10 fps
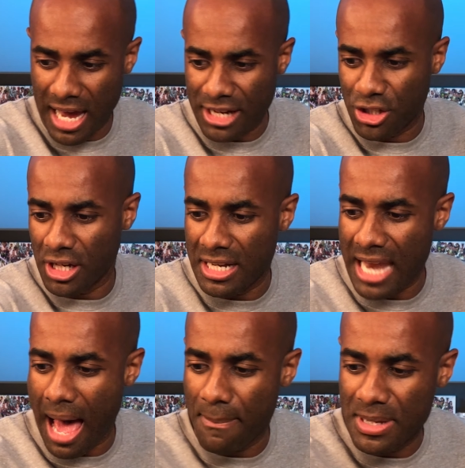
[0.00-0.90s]
I should
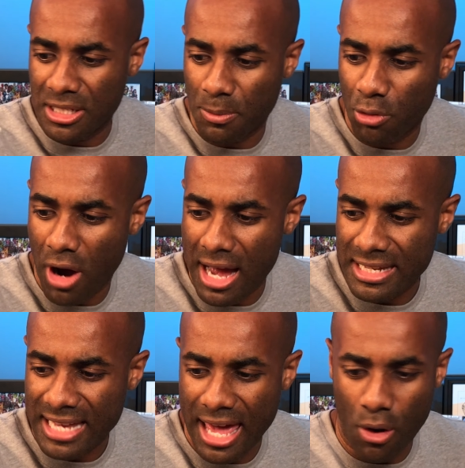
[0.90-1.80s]
not be
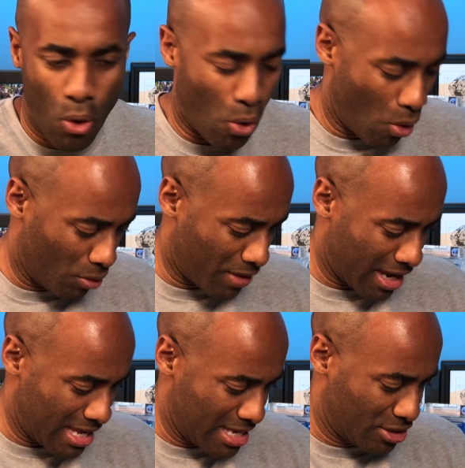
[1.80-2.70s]
surprised at all
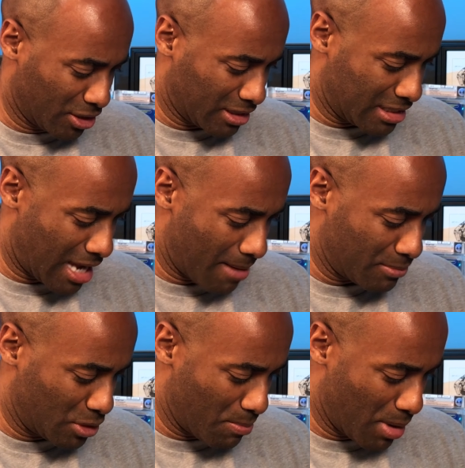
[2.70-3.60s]
that he took the time
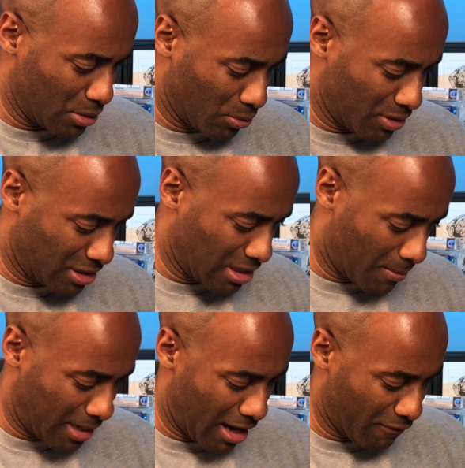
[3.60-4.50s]
to bundle this
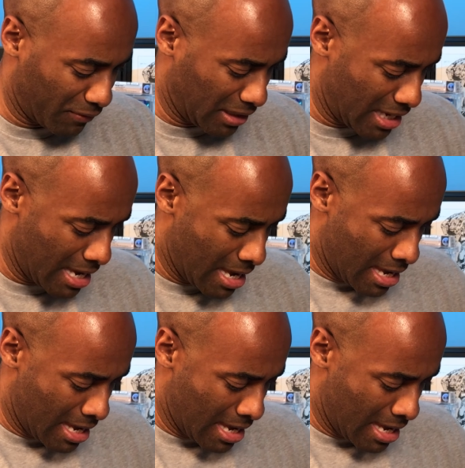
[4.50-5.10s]
up carefully.